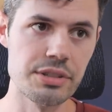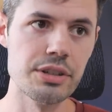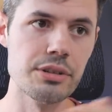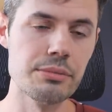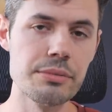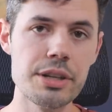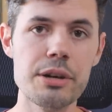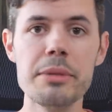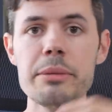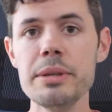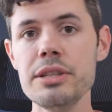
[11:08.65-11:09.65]
So, you know,
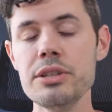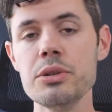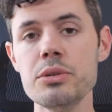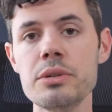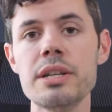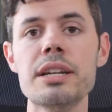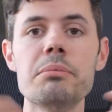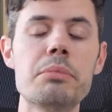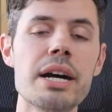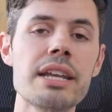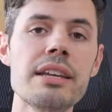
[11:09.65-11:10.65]
maybe you and a
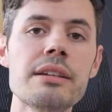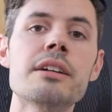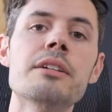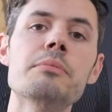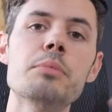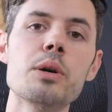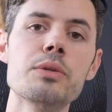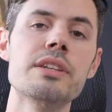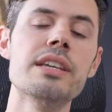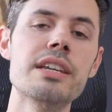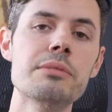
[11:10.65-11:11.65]
buddy
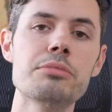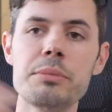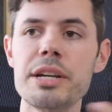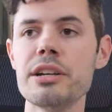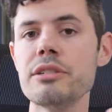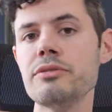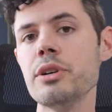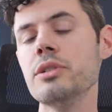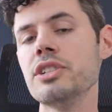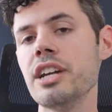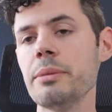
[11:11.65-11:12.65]
both need Premiere and
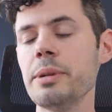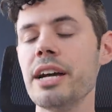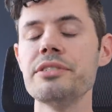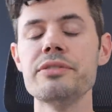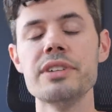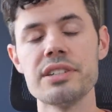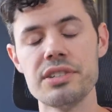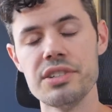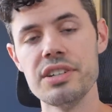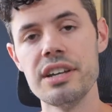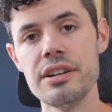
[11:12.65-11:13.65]
Photoshop and After Effects,
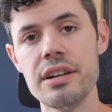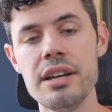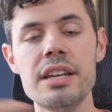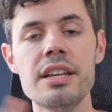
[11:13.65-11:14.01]
etc.